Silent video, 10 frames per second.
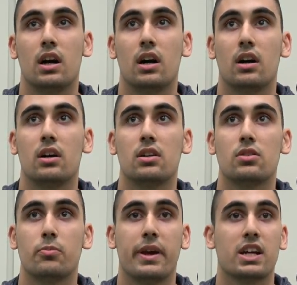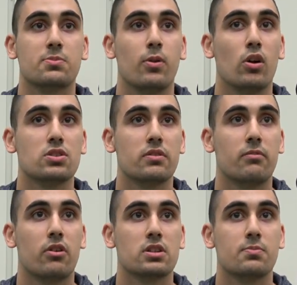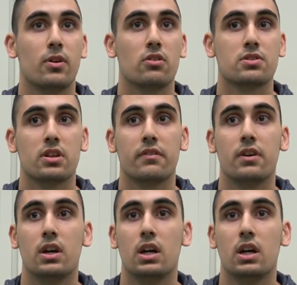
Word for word: uh, to be explosive, more explosive.